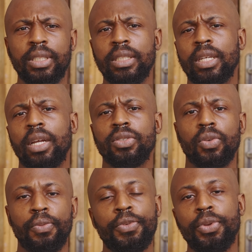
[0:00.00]
the chance
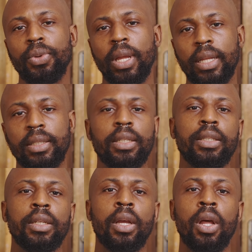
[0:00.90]
of you
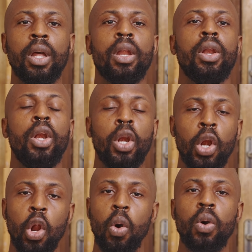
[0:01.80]
getting
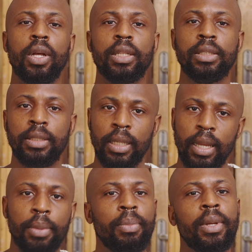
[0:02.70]

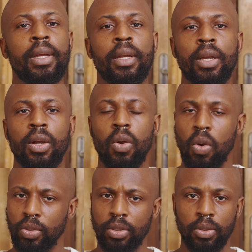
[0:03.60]
long-term
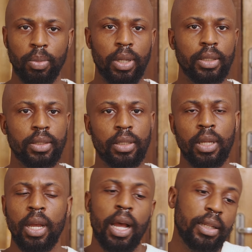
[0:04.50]
customers.
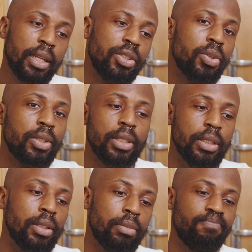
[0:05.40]
And that's just
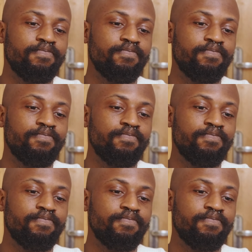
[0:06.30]
it.